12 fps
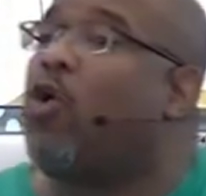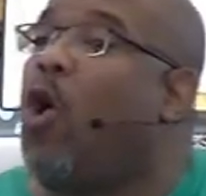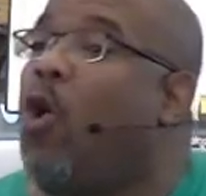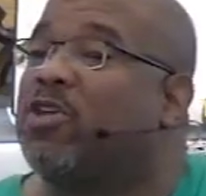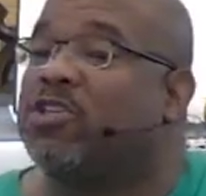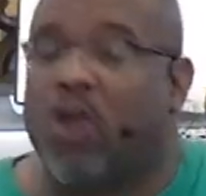
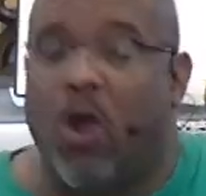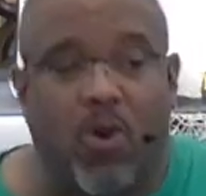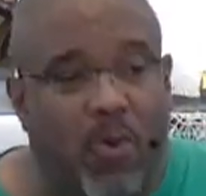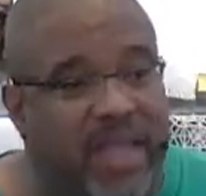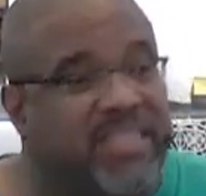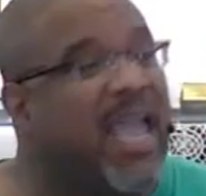the stone away.
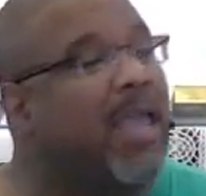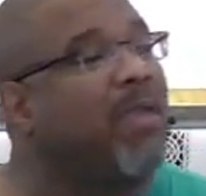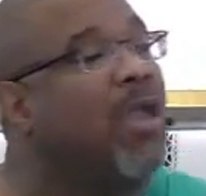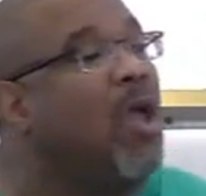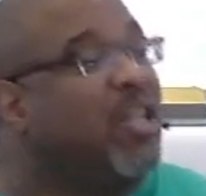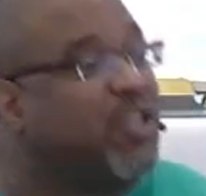Take me
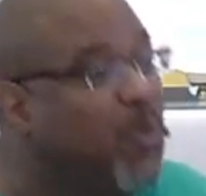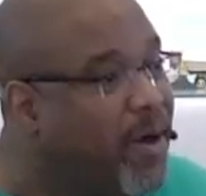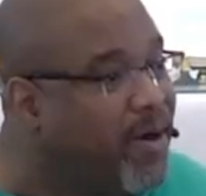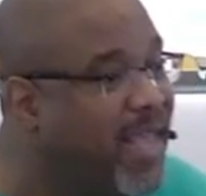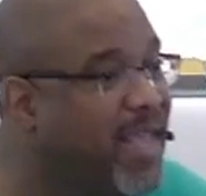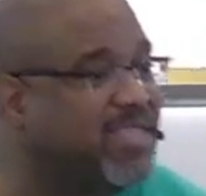to where he
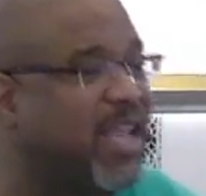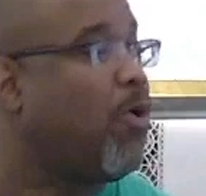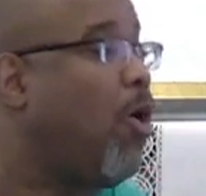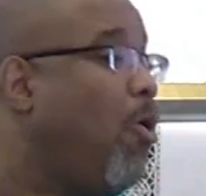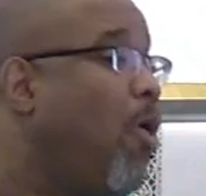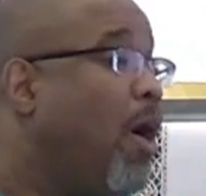is. They
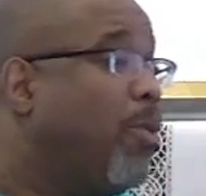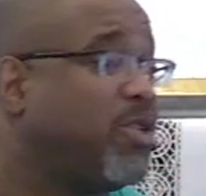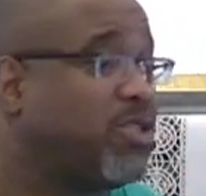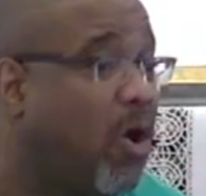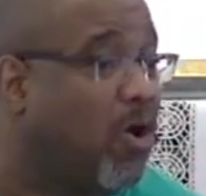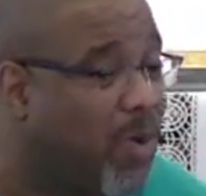roll the
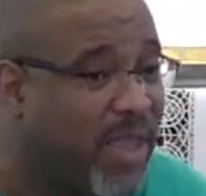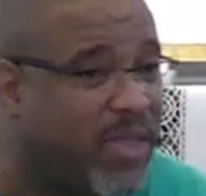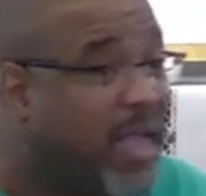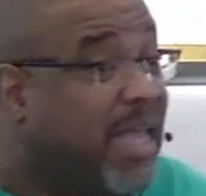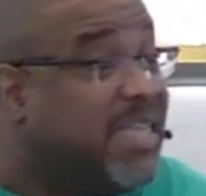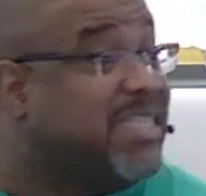stone away. The
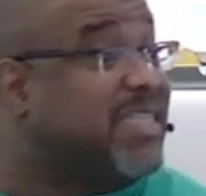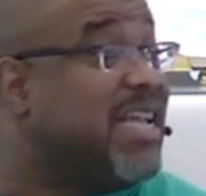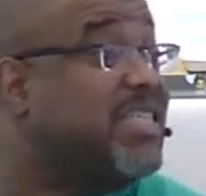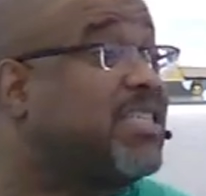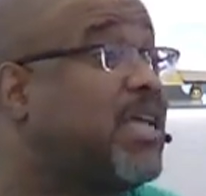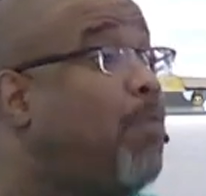stench
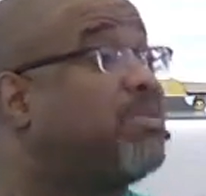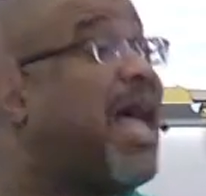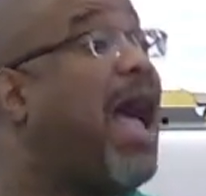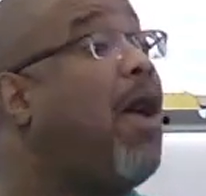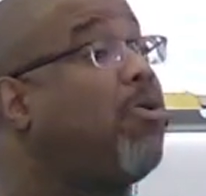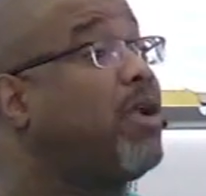comes
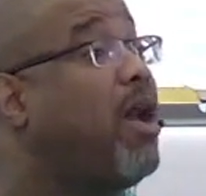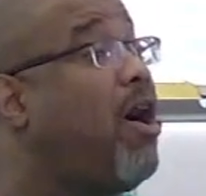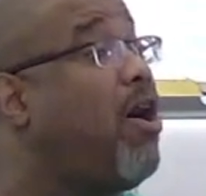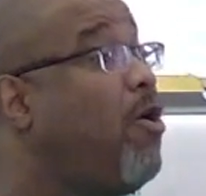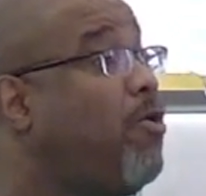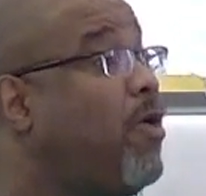out
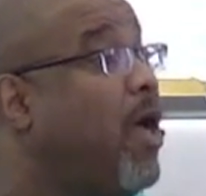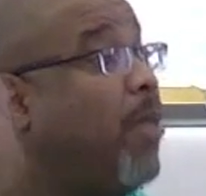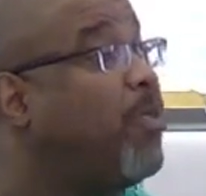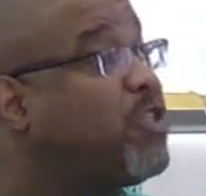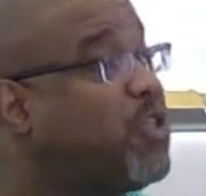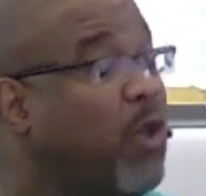of the
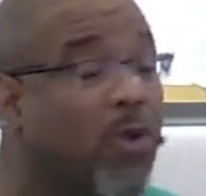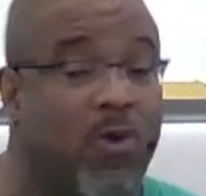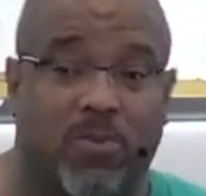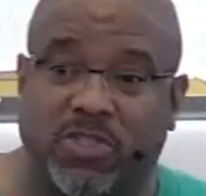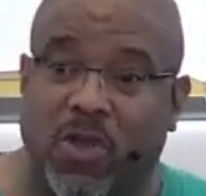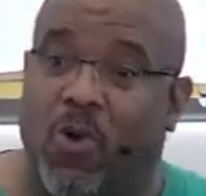tomb.
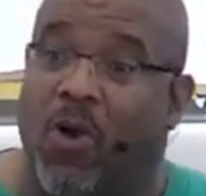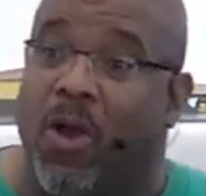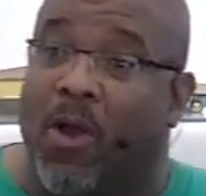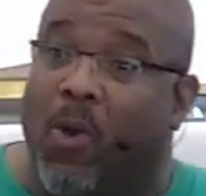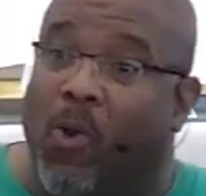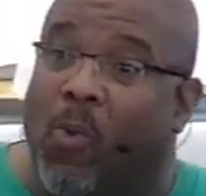So
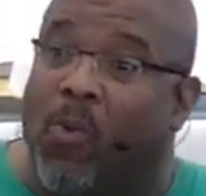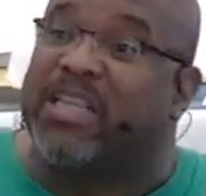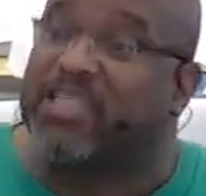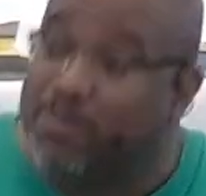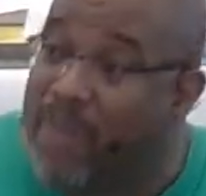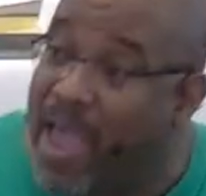we
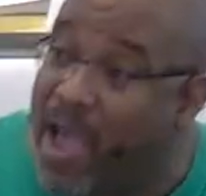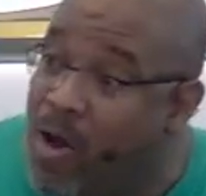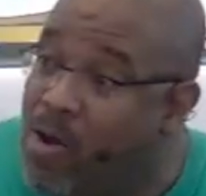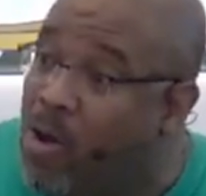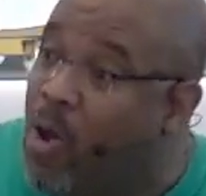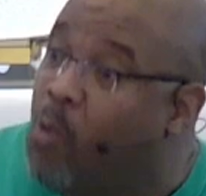smell
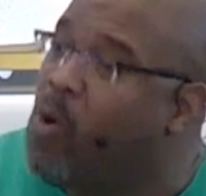what we